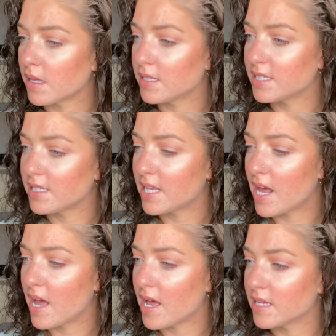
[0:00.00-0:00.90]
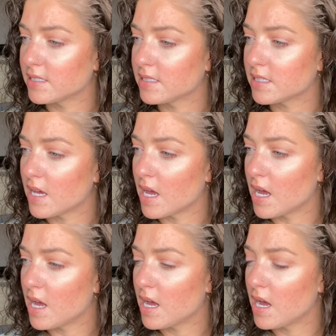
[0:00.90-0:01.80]
It says it has
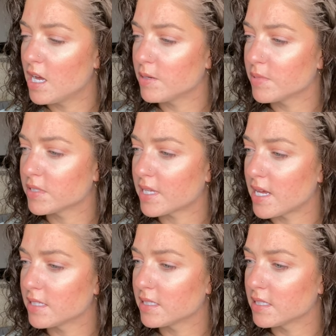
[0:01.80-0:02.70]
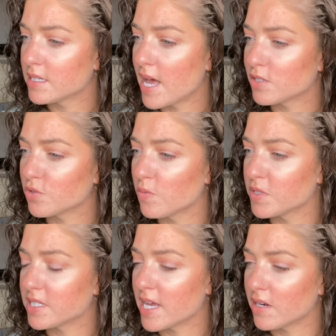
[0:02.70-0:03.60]
uh, one hundred percent natural
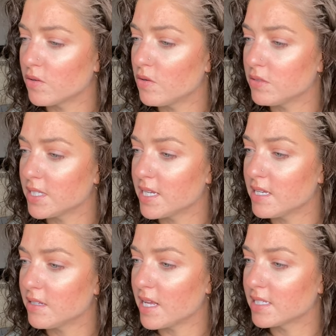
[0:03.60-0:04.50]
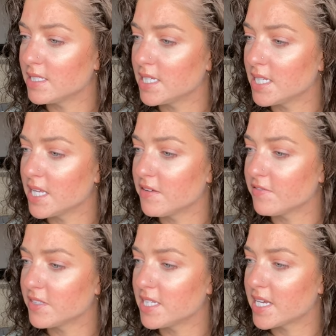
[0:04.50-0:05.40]
botanicals in it, like tea leaf, sea